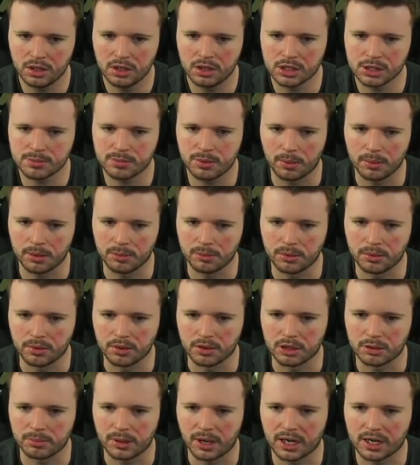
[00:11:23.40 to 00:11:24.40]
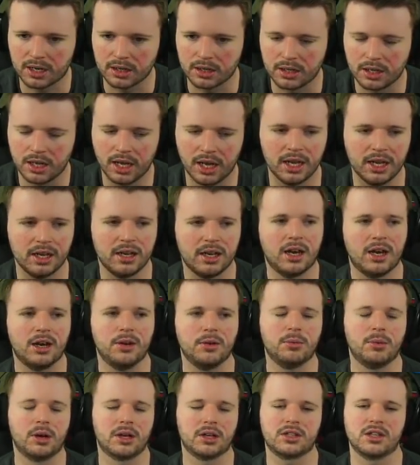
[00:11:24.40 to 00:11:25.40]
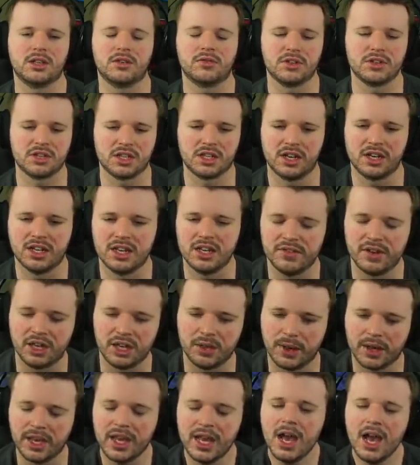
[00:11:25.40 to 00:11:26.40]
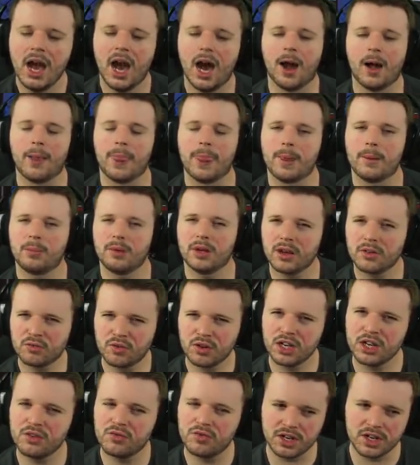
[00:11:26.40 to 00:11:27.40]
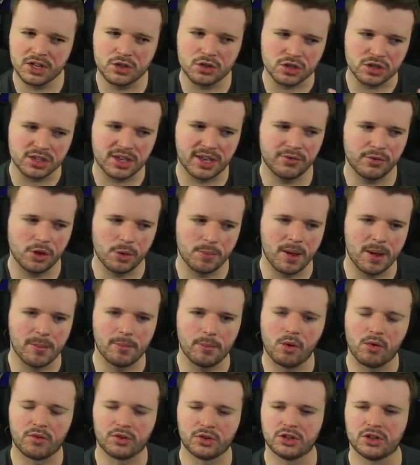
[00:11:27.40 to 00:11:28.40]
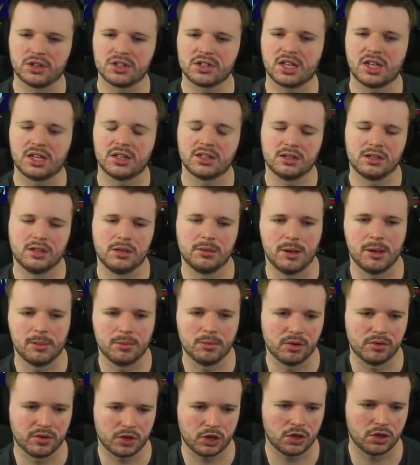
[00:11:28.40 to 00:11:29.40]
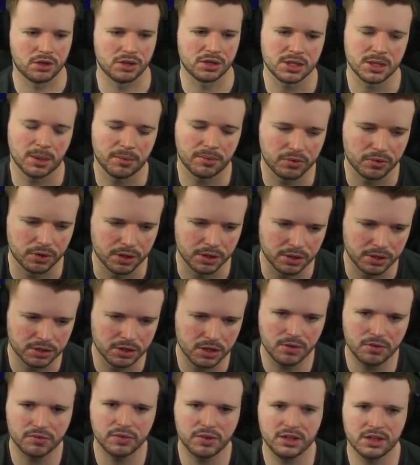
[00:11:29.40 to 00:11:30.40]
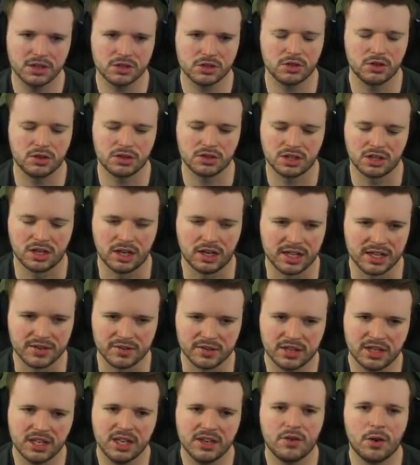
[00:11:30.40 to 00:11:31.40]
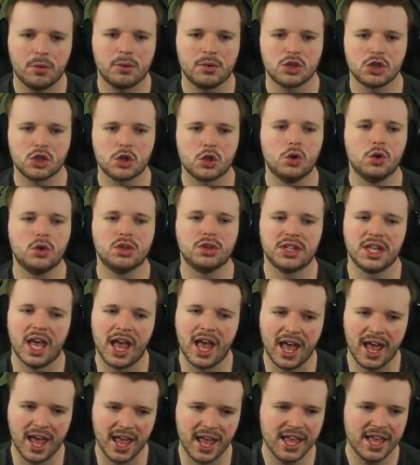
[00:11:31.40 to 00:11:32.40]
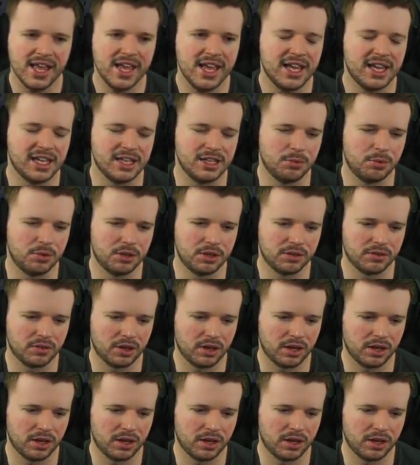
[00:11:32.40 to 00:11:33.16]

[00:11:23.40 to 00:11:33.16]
Pop the ball in the back of the net. No, I don't know if he's going to leave anyway. But that really does give you a bit more of an understanding and a bit more of a concept for you. Now, I don't think this guy's going to leave. I think if I would have scored there, he would have